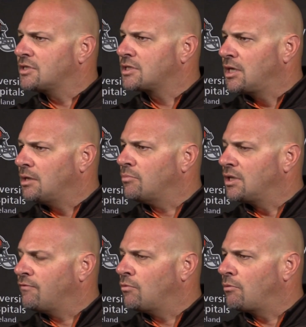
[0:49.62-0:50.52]
in the scheme,
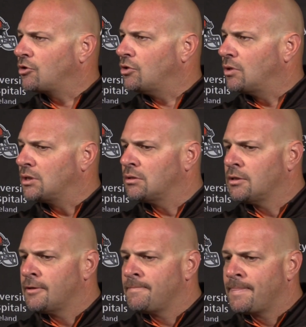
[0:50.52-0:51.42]
believe in what we're doing.
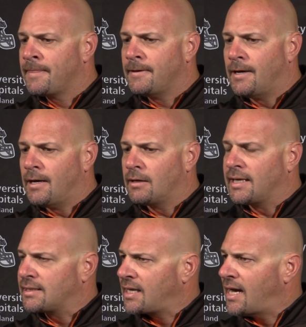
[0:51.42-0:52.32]
Uh,
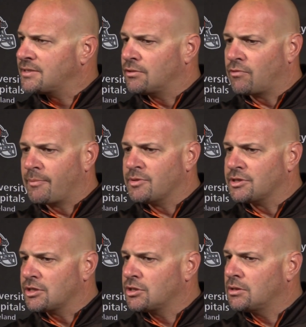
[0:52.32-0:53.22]
get the guys in the right
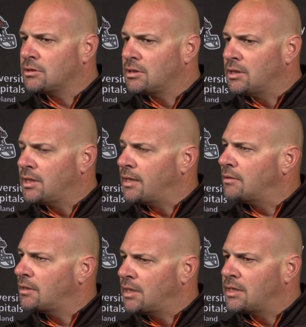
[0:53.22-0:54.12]
position, and
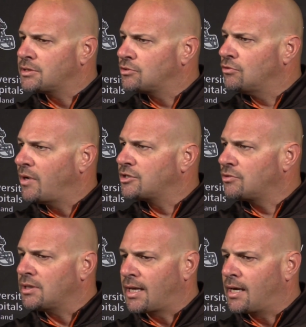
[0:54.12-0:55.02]
then then it's a two-way
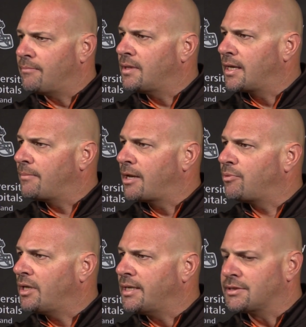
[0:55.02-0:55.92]
street. They got to they got to
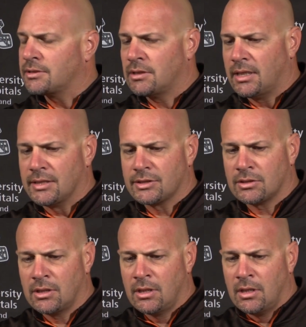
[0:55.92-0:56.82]
make plays, and
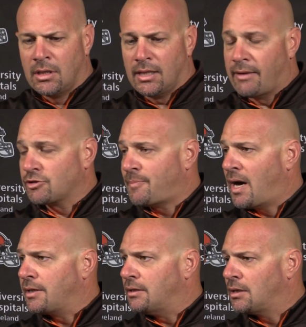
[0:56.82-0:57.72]
it's and they
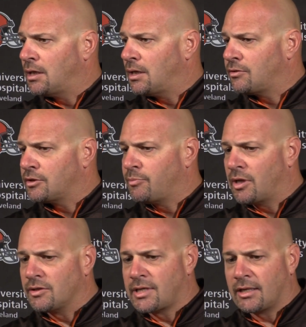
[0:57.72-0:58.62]
responded. I, I, thought the
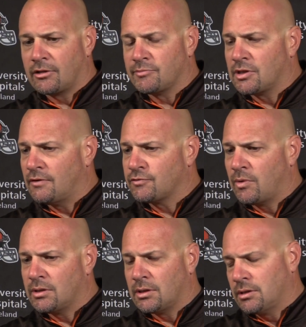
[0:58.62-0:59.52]
players handled themselves.
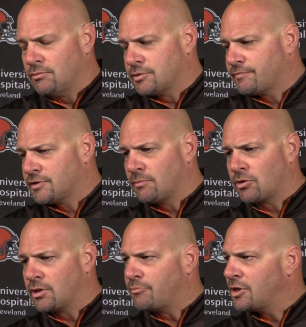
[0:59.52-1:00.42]
Uh, it was
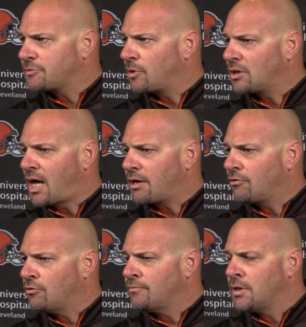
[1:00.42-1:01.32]
similar to the Pittsburgh locker
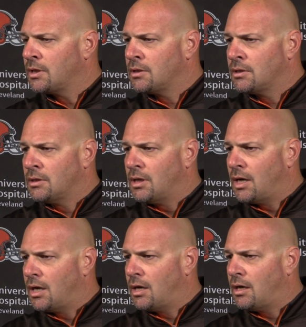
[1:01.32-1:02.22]
room.
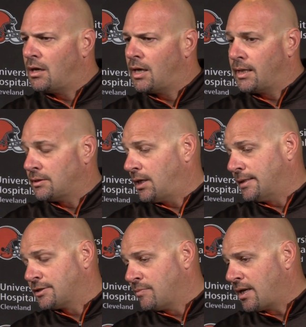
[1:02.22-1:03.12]
Uh, and,
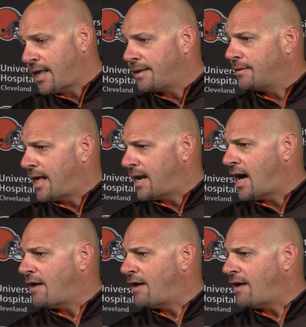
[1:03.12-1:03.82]
and to me, that, that